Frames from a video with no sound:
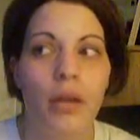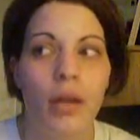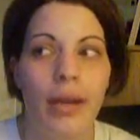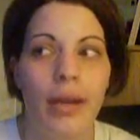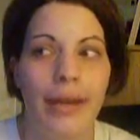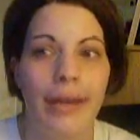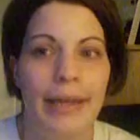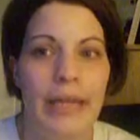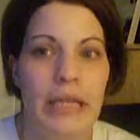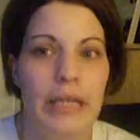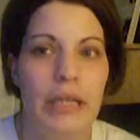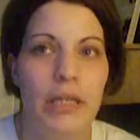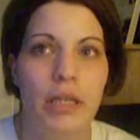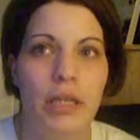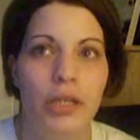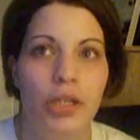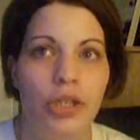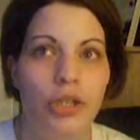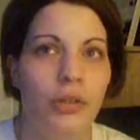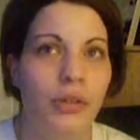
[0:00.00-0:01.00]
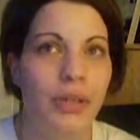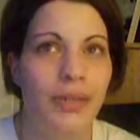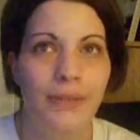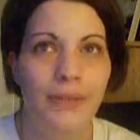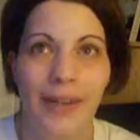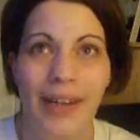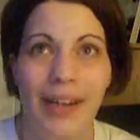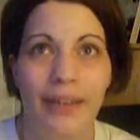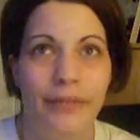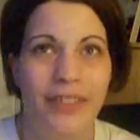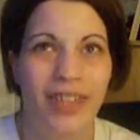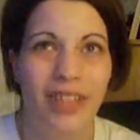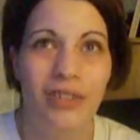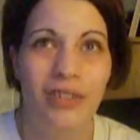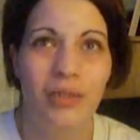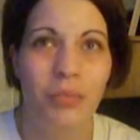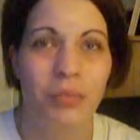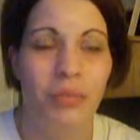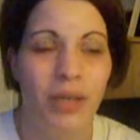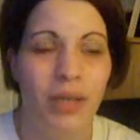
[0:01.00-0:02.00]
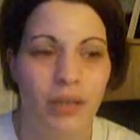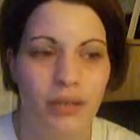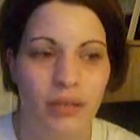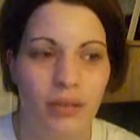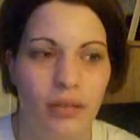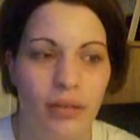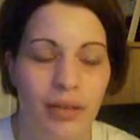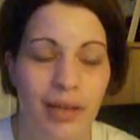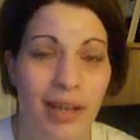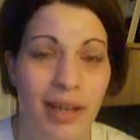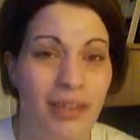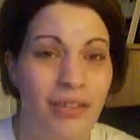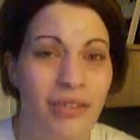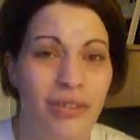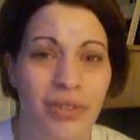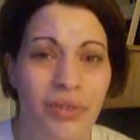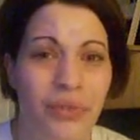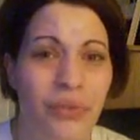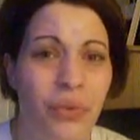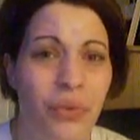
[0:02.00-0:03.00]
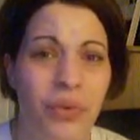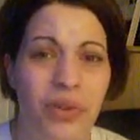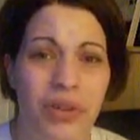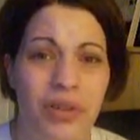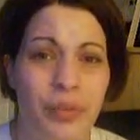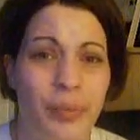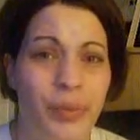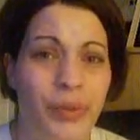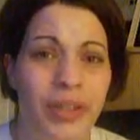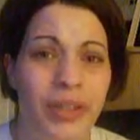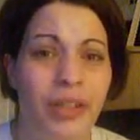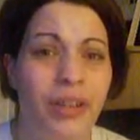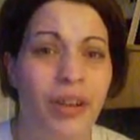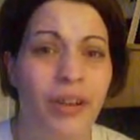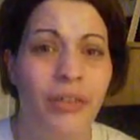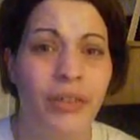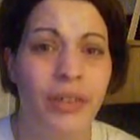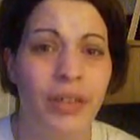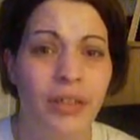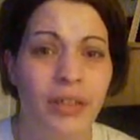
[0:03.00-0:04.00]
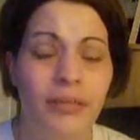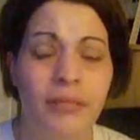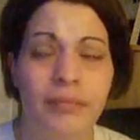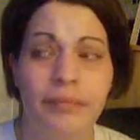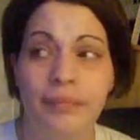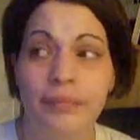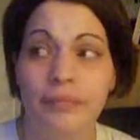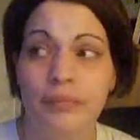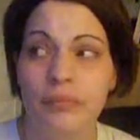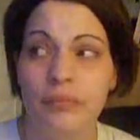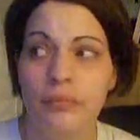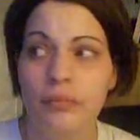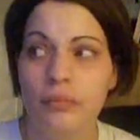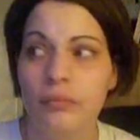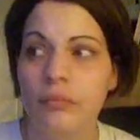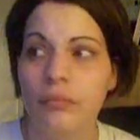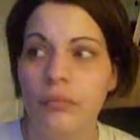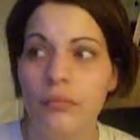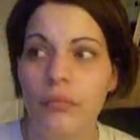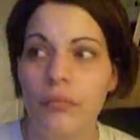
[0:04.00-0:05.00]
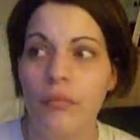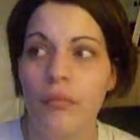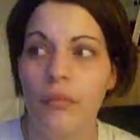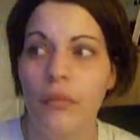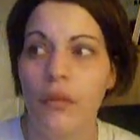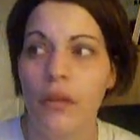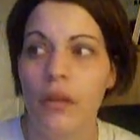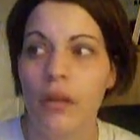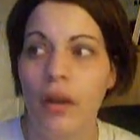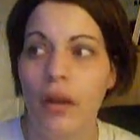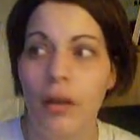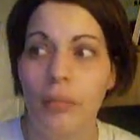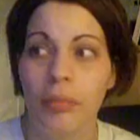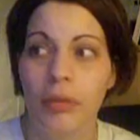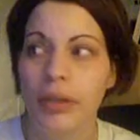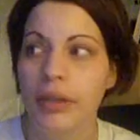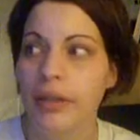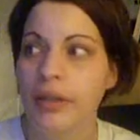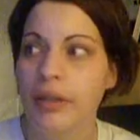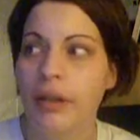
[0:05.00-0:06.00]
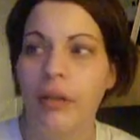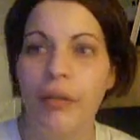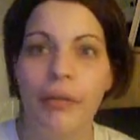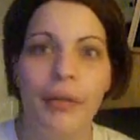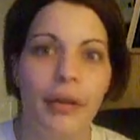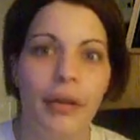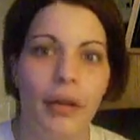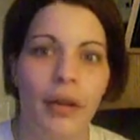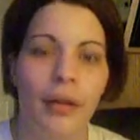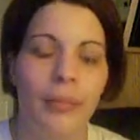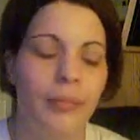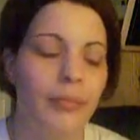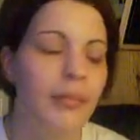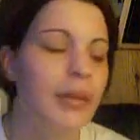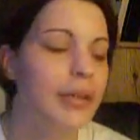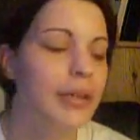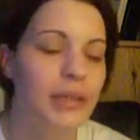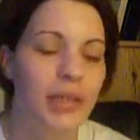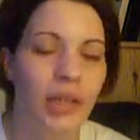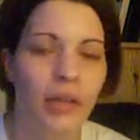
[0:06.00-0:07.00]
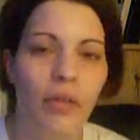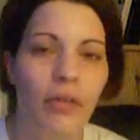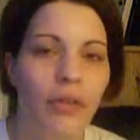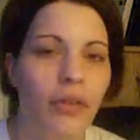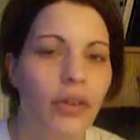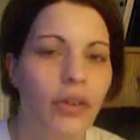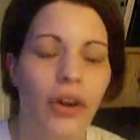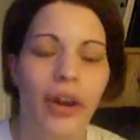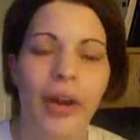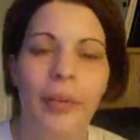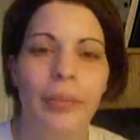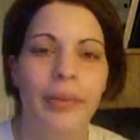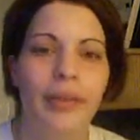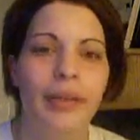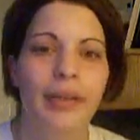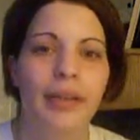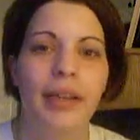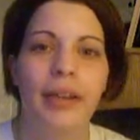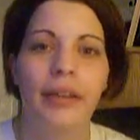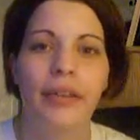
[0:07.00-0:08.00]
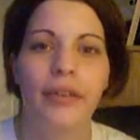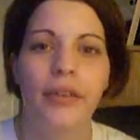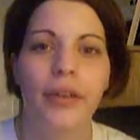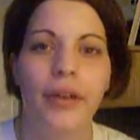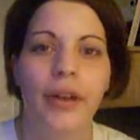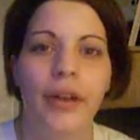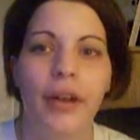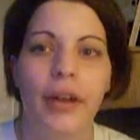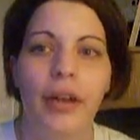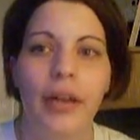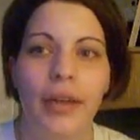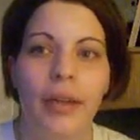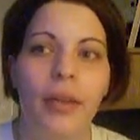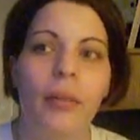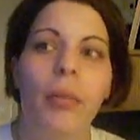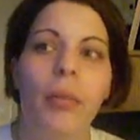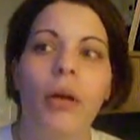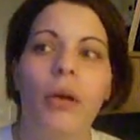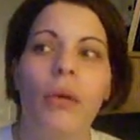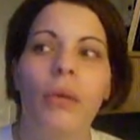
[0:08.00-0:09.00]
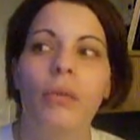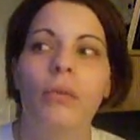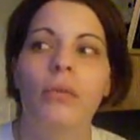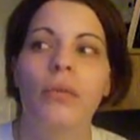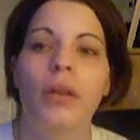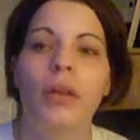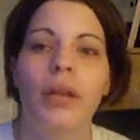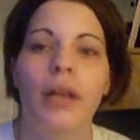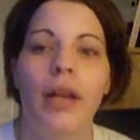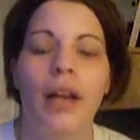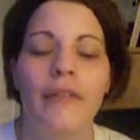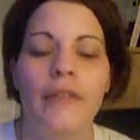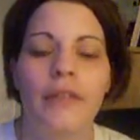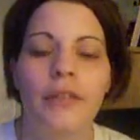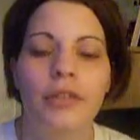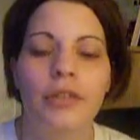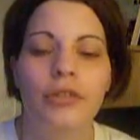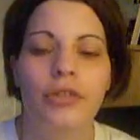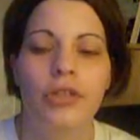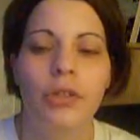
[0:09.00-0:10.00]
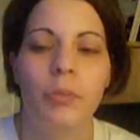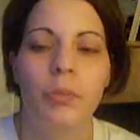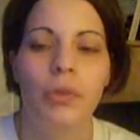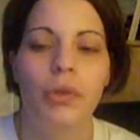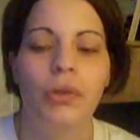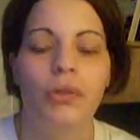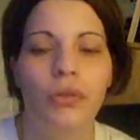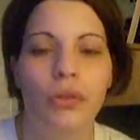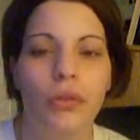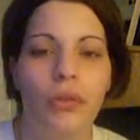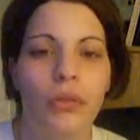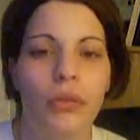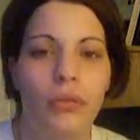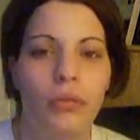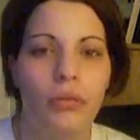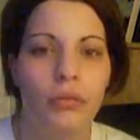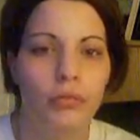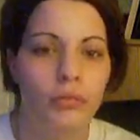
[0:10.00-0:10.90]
And you don't even have to use a mixer. I used a fork to blend it all in. I mixed all the crap in together in a bowl, and then you just put little,